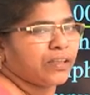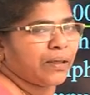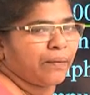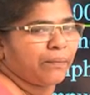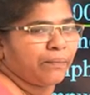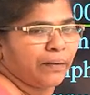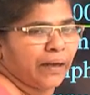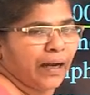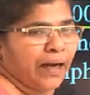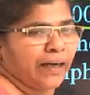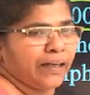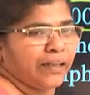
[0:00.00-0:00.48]

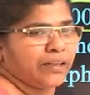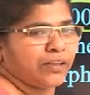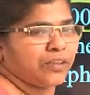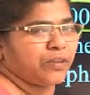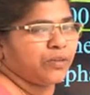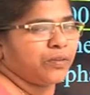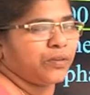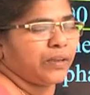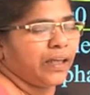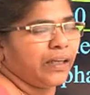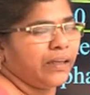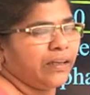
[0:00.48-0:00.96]
some colors
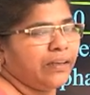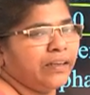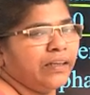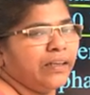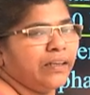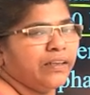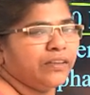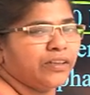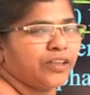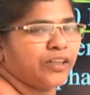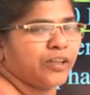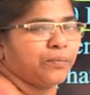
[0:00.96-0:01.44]
to the
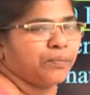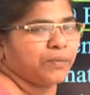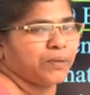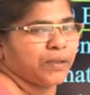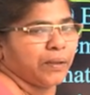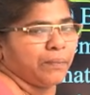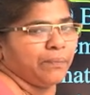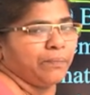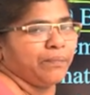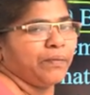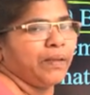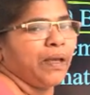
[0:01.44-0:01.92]

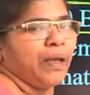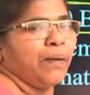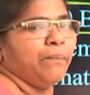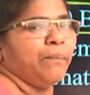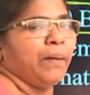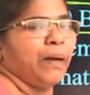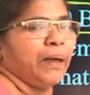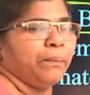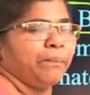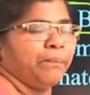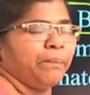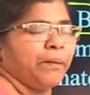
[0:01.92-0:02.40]
gypsum.
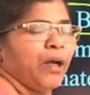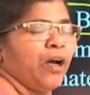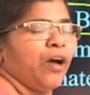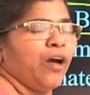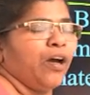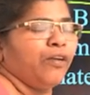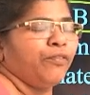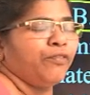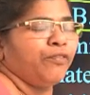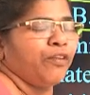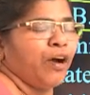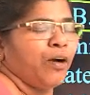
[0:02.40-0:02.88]
But
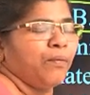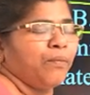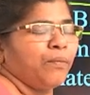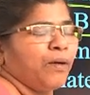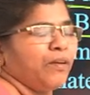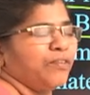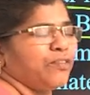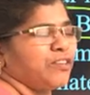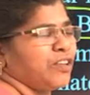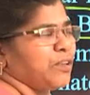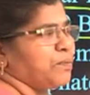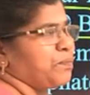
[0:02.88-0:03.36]
pure form
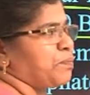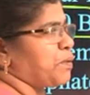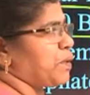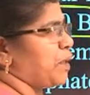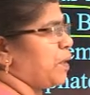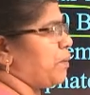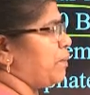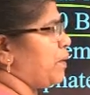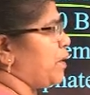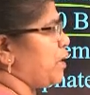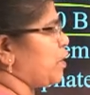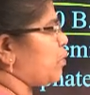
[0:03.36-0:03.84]
of
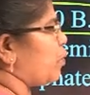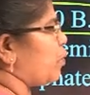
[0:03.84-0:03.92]
gypsum is